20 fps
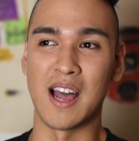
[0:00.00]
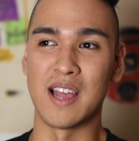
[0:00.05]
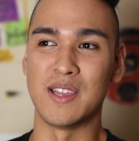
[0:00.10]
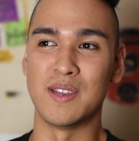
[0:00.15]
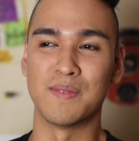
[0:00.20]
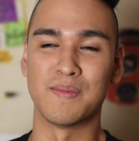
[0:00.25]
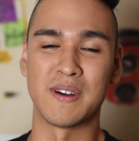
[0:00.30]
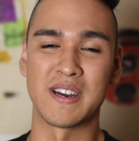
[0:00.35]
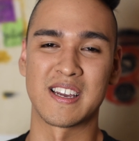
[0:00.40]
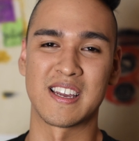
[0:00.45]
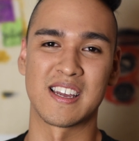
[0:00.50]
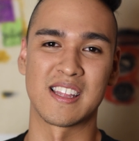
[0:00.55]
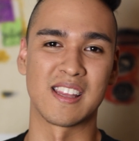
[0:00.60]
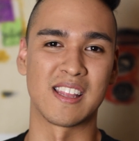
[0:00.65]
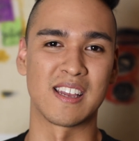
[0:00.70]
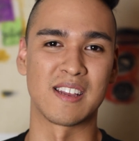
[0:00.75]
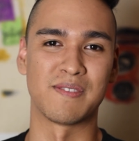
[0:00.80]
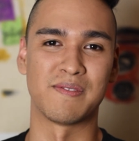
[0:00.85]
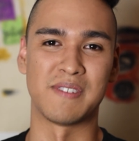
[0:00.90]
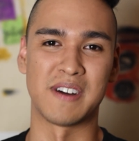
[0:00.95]
You might get
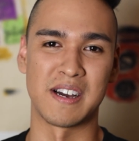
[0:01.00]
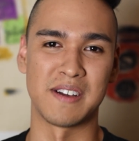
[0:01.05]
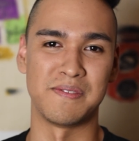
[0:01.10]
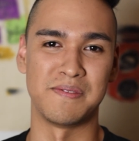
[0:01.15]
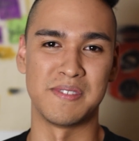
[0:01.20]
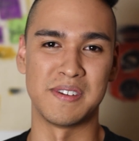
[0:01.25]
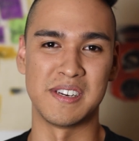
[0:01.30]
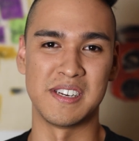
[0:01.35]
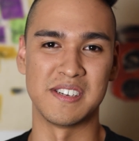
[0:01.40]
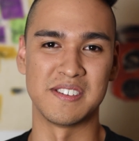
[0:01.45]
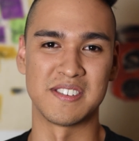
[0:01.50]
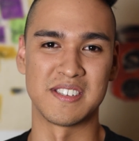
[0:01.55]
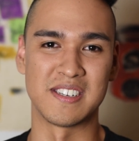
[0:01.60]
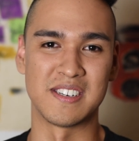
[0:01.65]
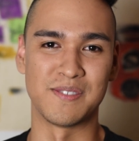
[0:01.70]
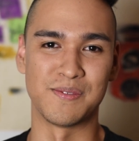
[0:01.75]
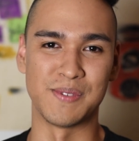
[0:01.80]
like 5 videos in a